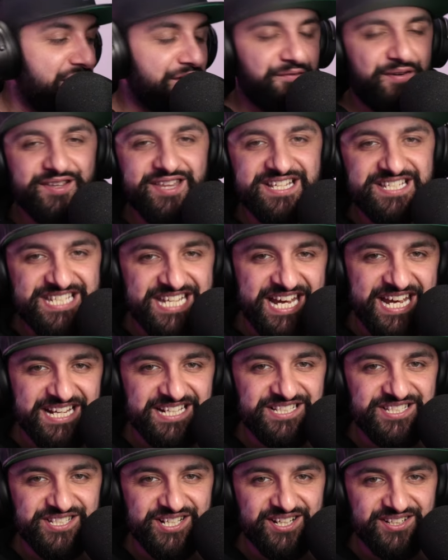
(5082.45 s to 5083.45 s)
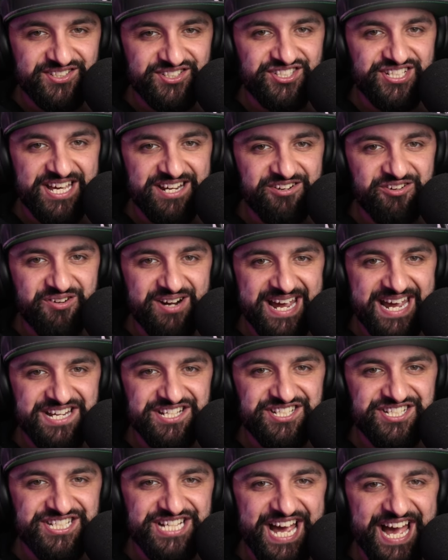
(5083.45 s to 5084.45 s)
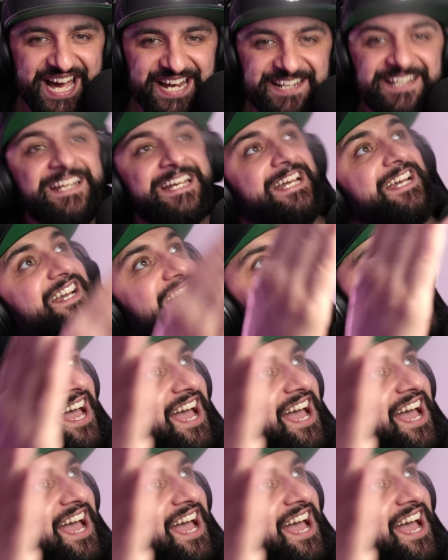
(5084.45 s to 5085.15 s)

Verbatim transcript: for the TikTok generation